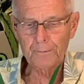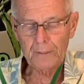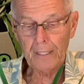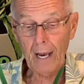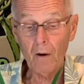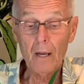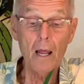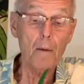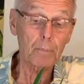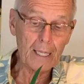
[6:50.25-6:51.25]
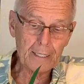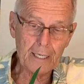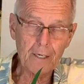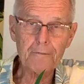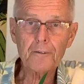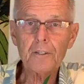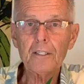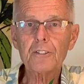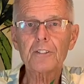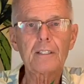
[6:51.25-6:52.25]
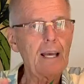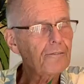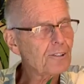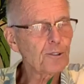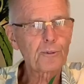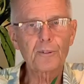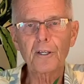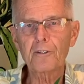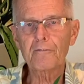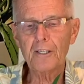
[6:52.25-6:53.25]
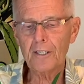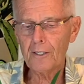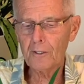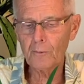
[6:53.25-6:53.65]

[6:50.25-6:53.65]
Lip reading: Now, plant care for this, you have to go to another video.